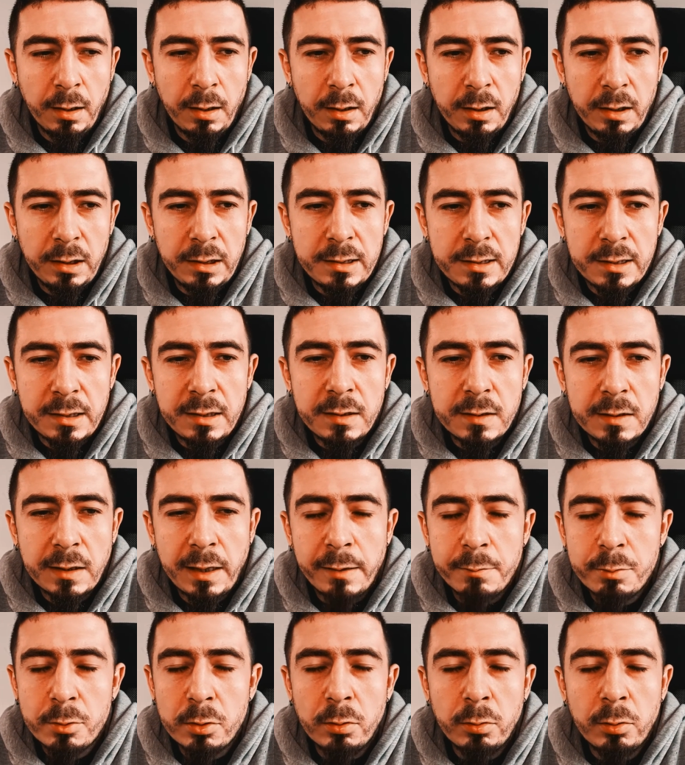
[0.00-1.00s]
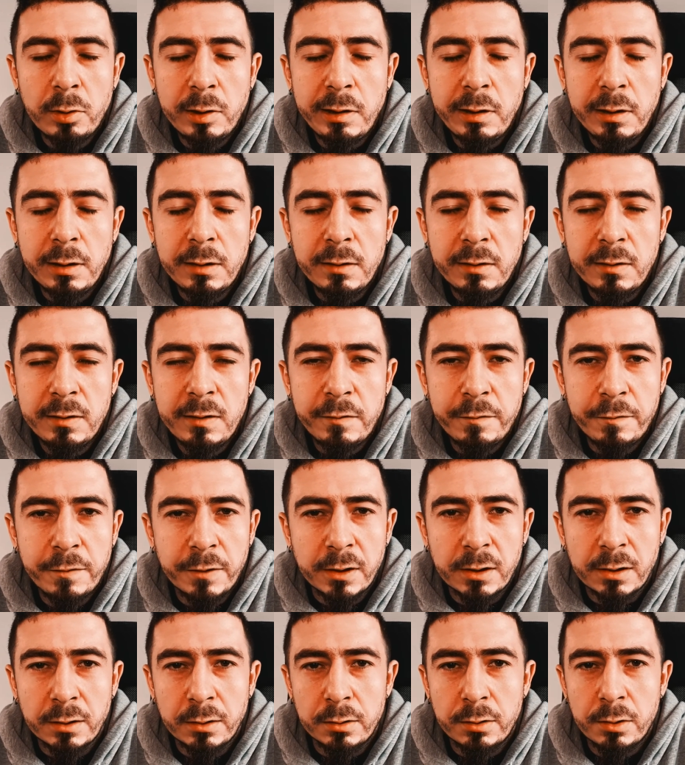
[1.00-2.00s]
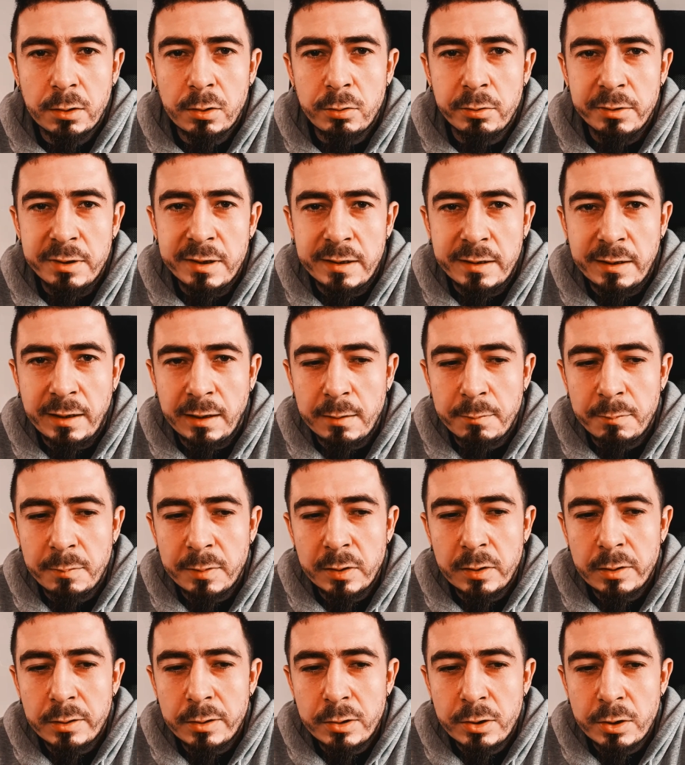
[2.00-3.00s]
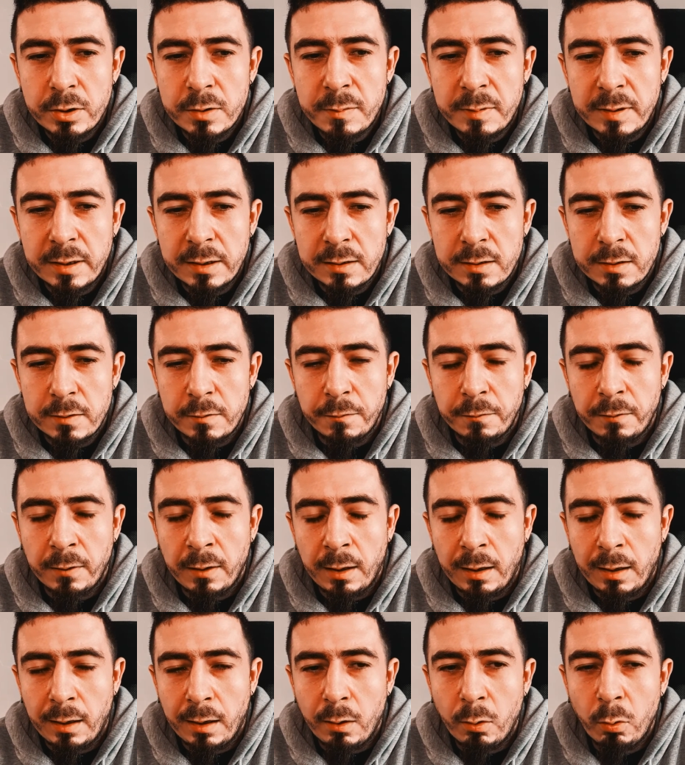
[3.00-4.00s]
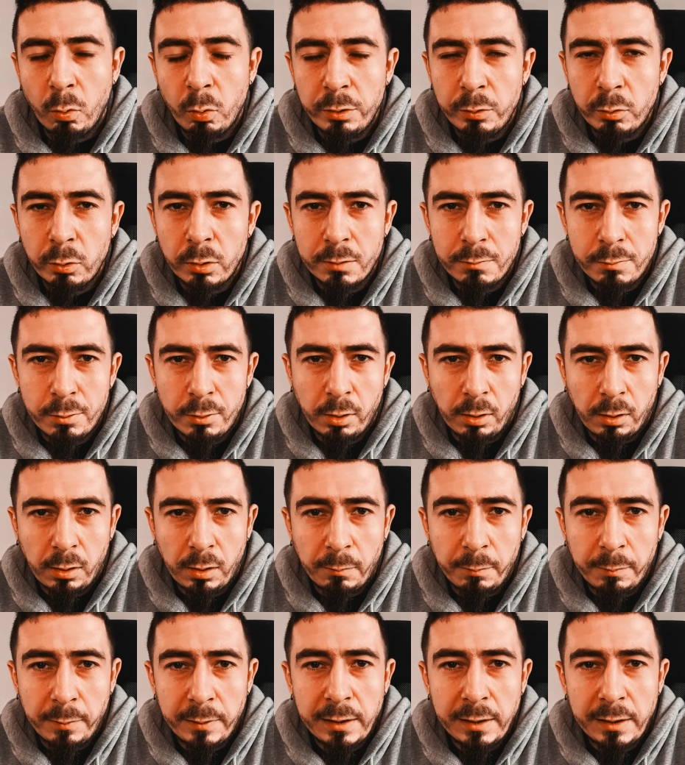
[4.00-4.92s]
It's absolutely difficult to escape it, just because of how we were brought up.